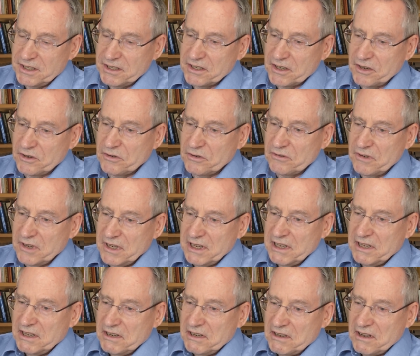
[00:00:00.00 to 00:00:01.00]
So
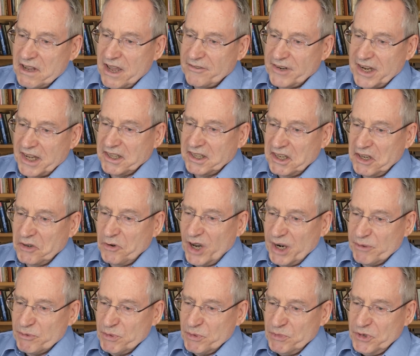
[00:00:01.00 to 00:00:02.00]
evidently
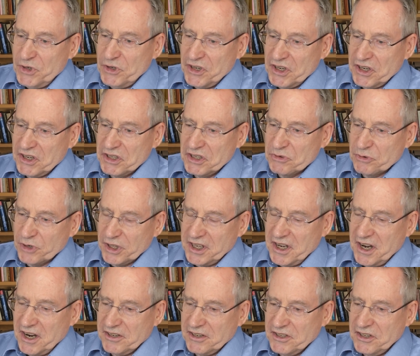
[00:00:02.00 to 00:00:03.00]
quantum computing is really
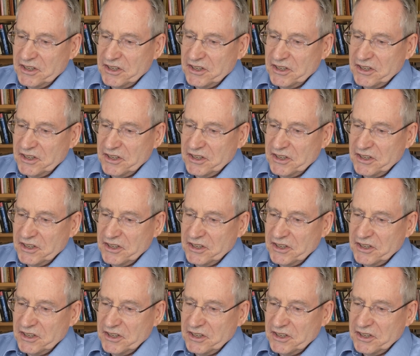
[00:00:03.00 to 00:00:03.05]
hard to